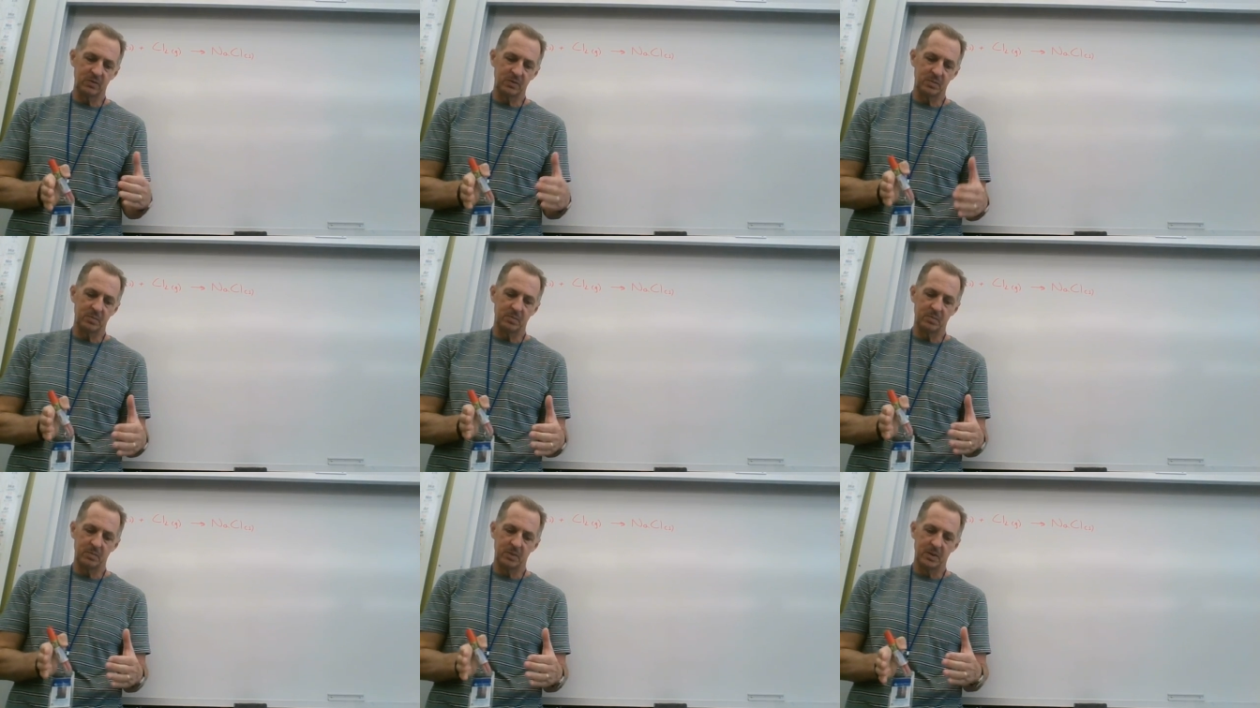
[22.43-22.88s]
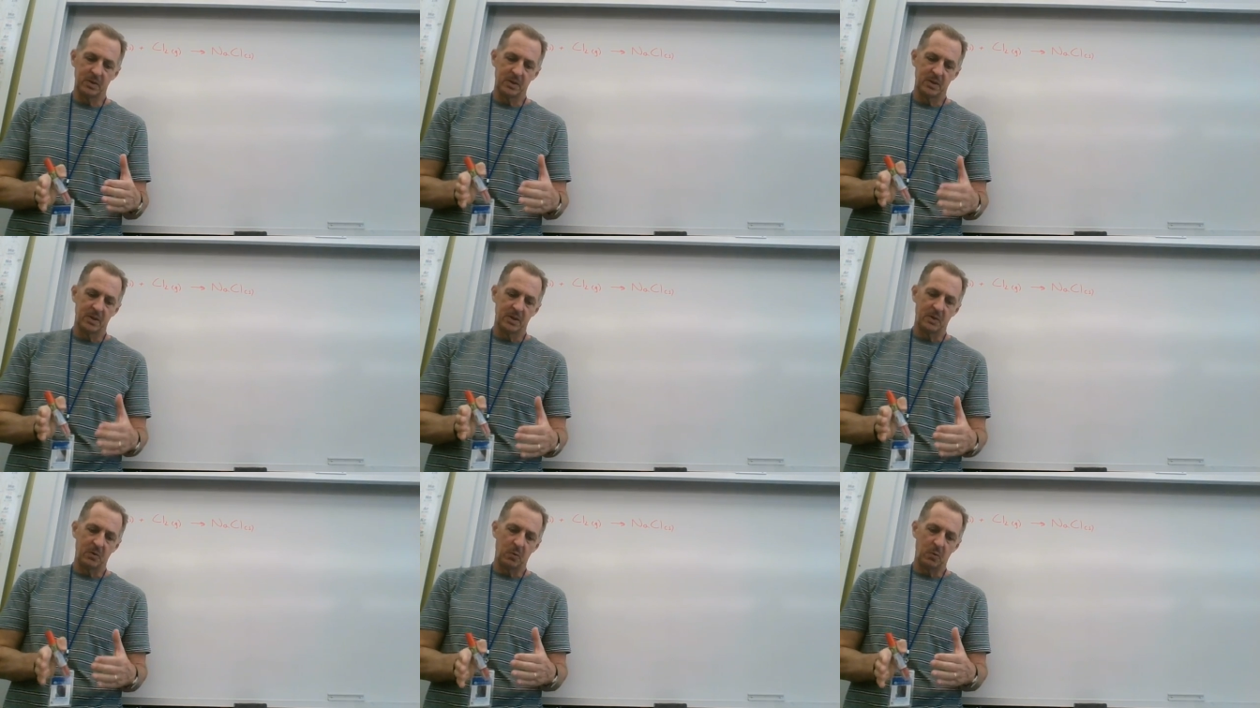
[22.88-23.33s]

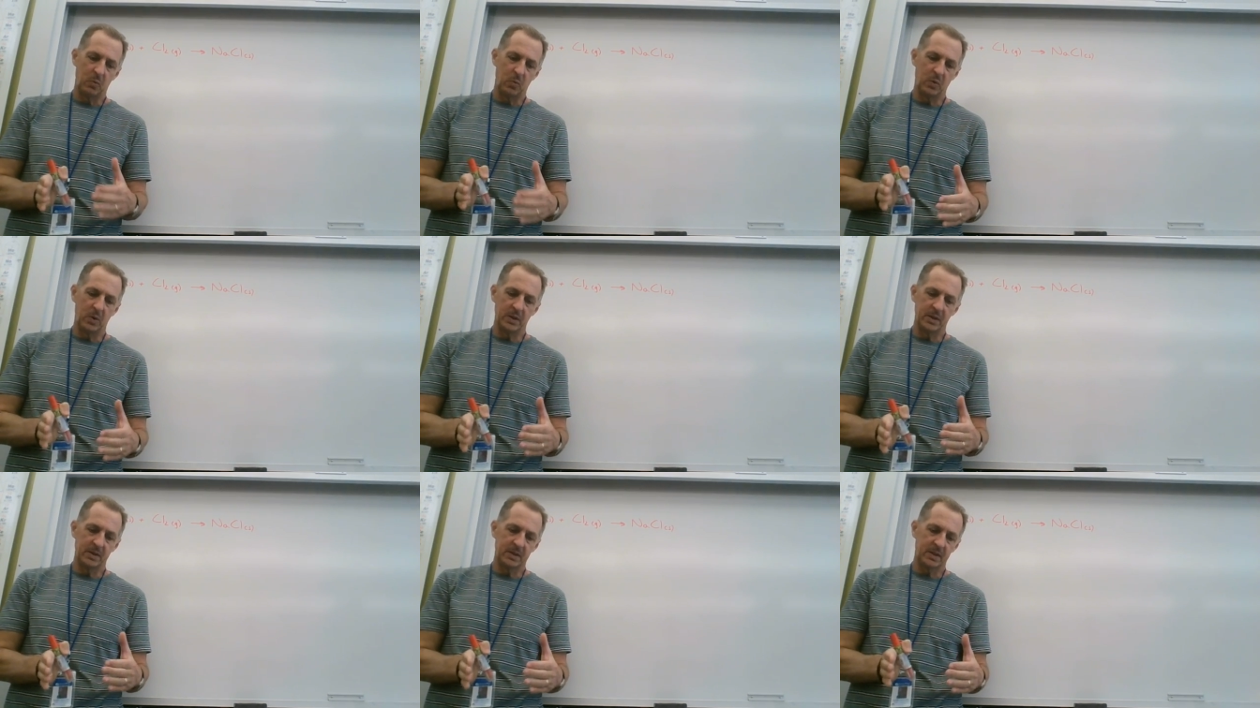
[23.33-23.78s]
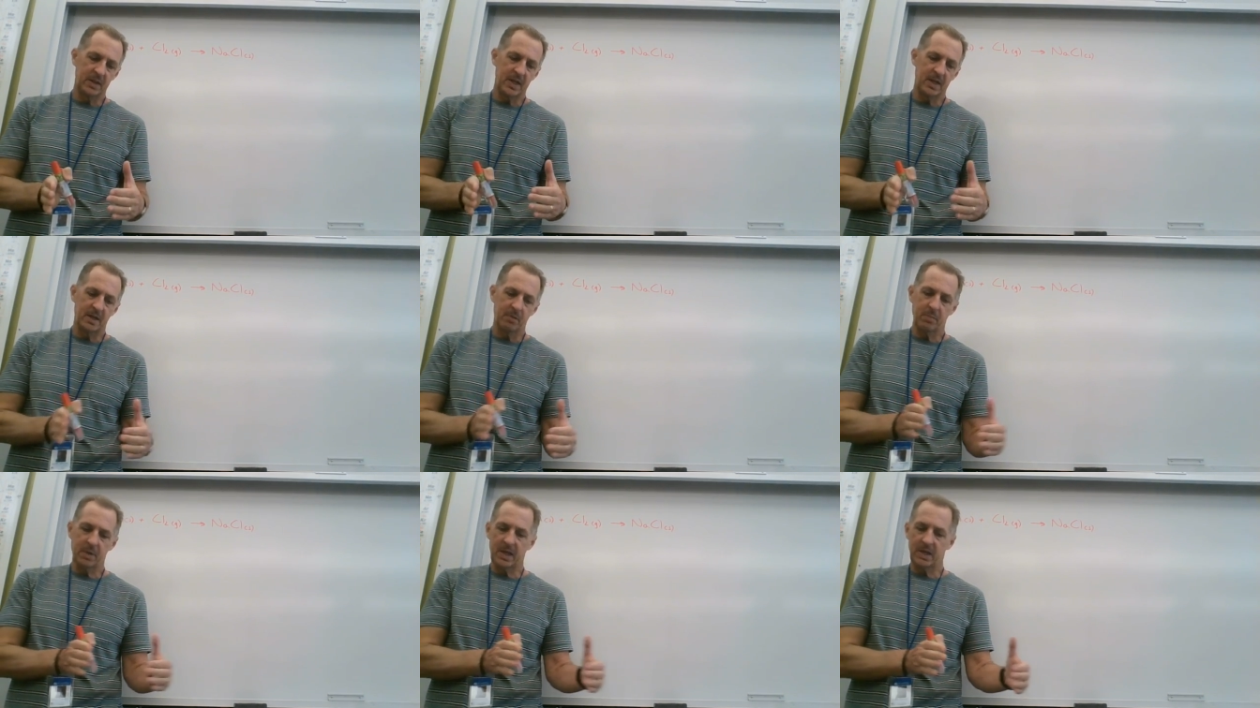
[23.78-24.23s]
from one
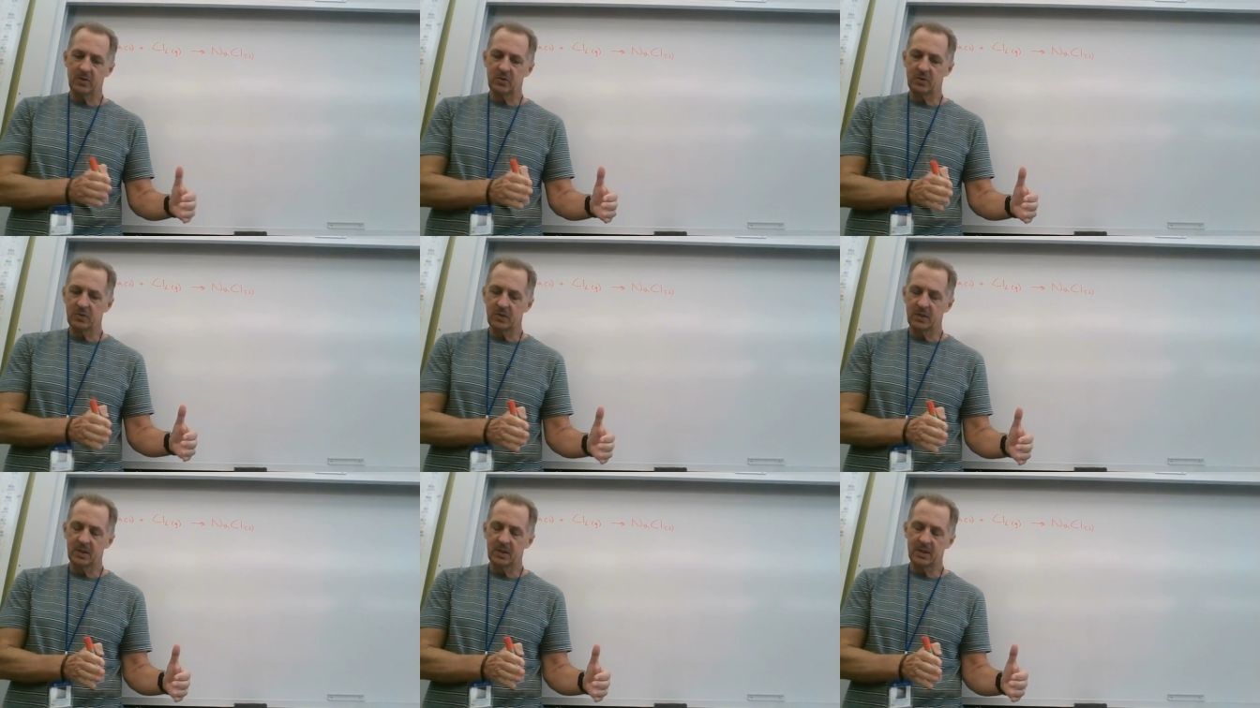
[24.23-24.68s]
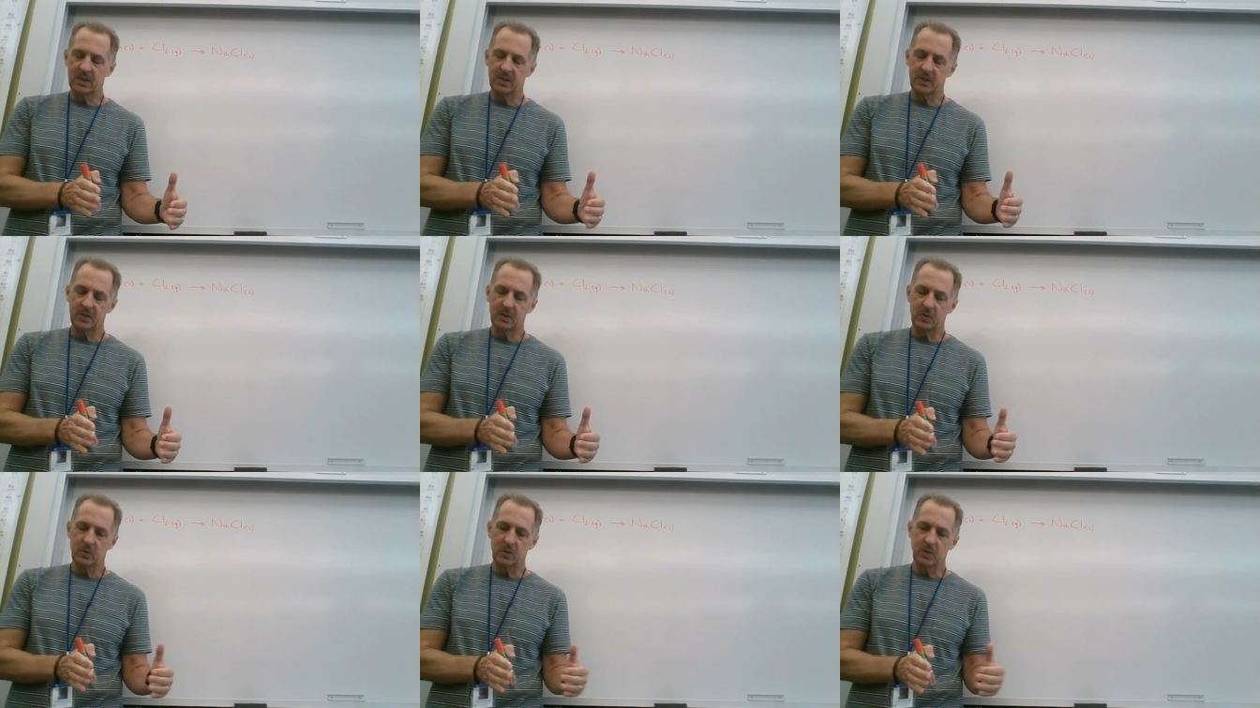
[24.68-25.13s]
compound to another,